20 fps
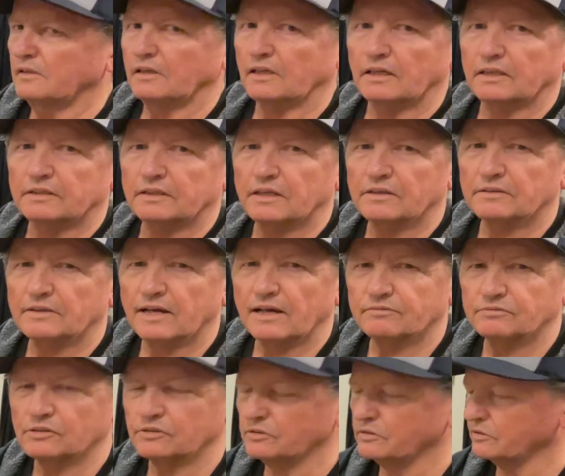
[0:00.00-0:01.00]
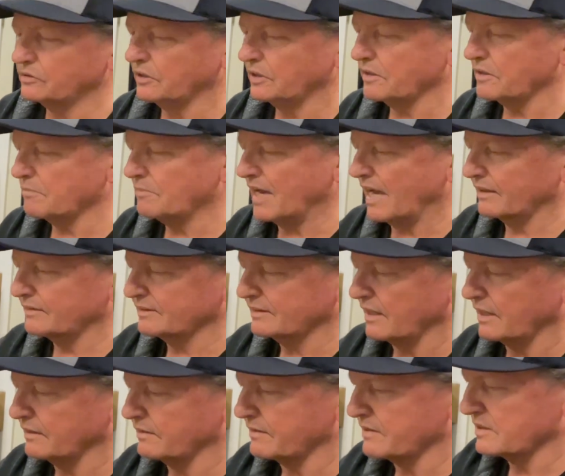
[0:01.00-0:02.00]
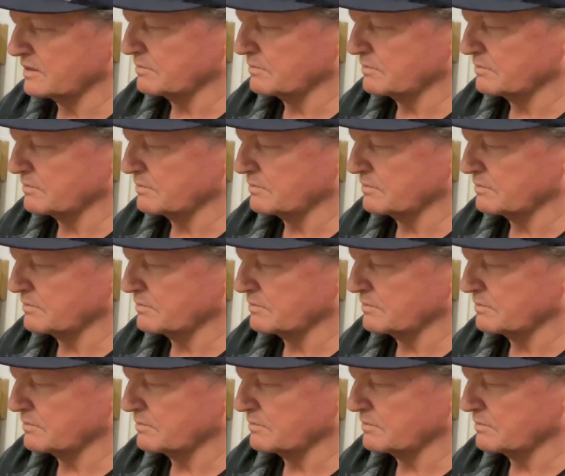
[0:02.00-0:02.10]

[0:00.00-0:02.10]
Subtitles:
And the other half will go on the back side of this